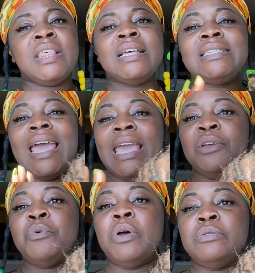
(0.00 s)
That's eight
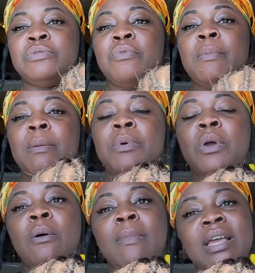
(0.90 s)
rows. Remember
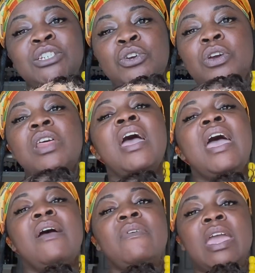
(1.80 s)
on my chart, I
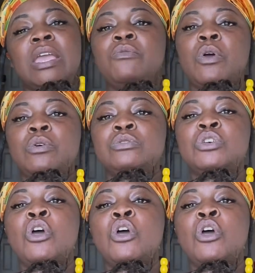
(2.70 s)
have eight rows